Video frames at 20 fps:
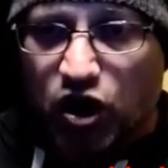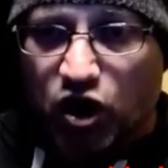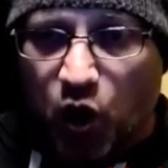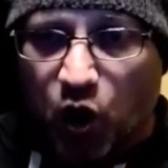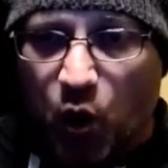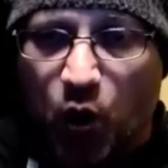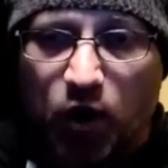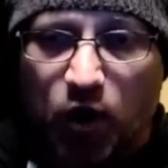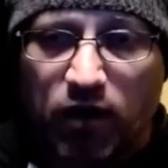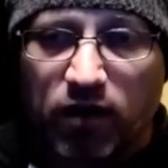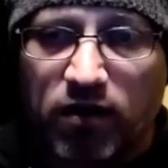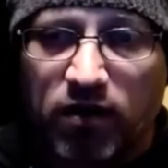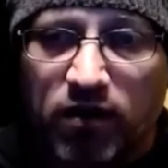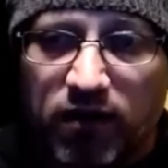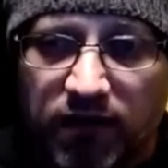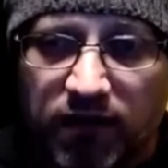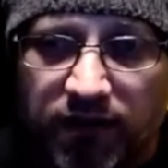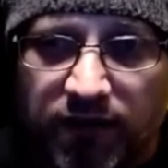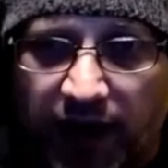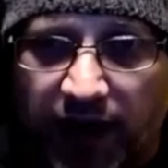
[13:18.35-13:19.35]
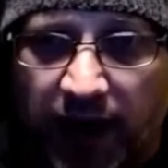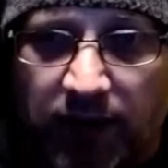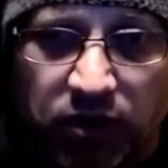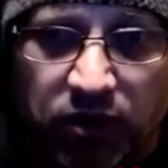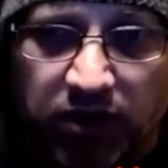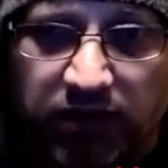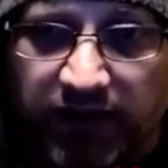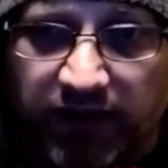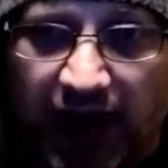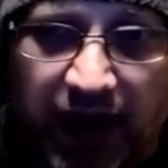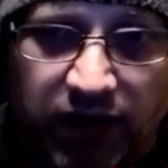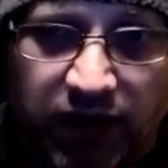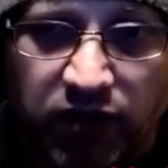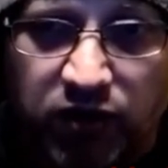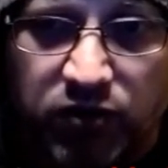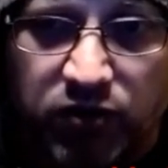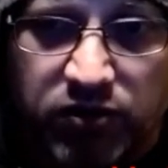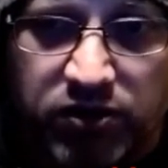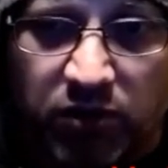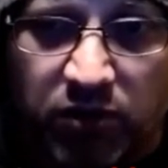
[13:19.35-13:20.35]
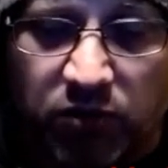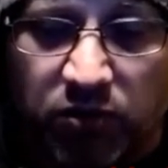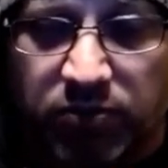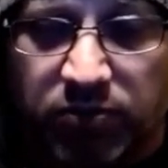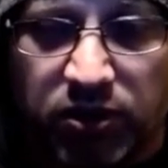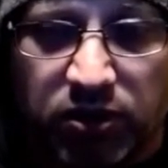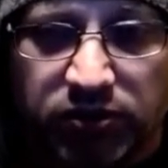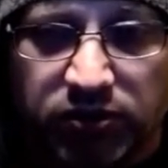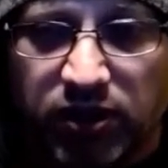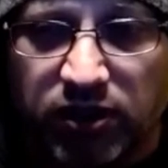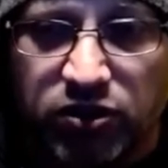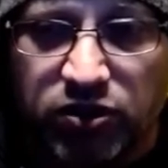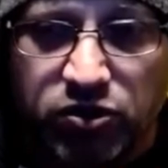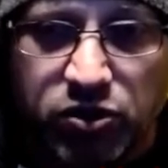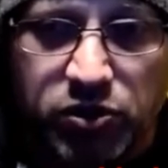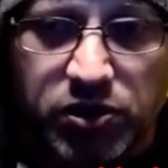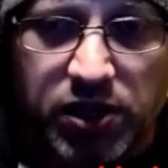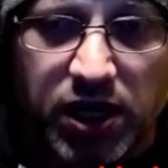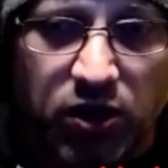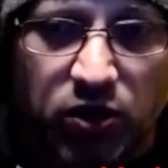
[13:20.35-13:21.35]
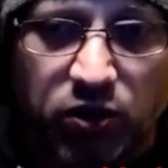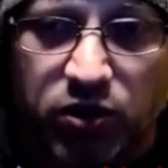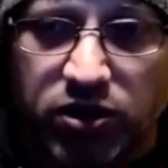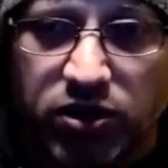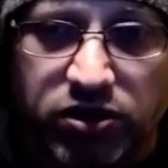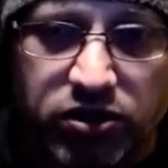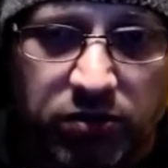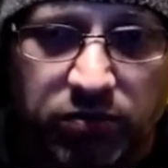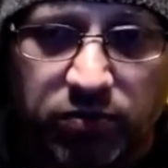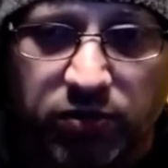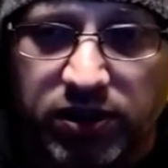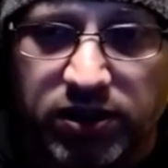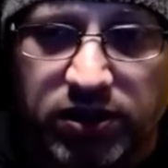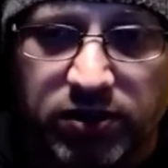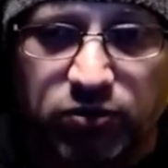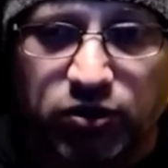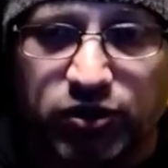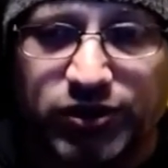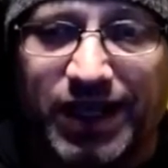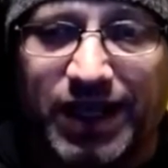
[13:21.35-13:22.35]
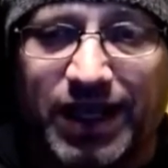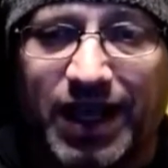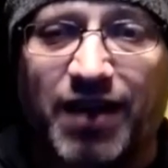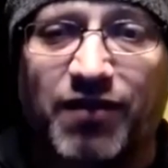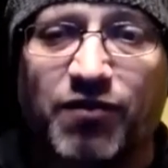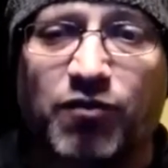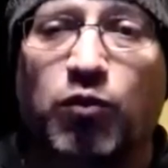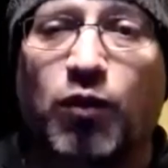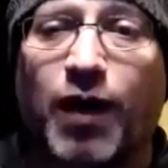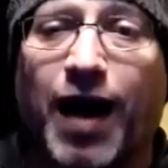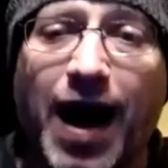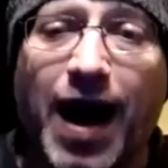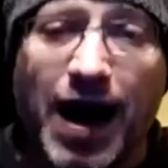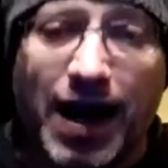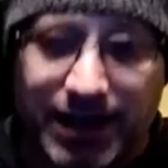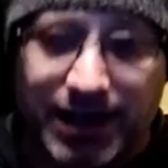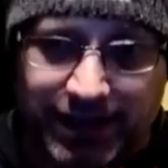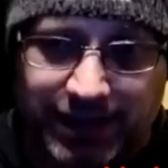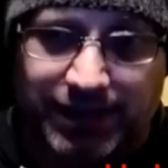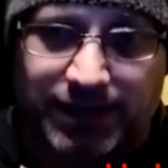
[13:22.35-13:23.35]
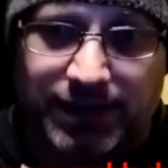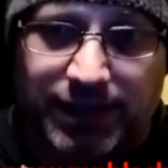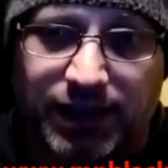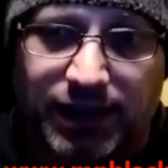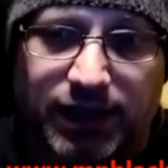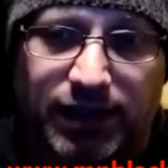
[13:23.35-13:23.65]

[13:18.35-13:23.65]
core family values that were built on the Judeo-Christian principles that gave rise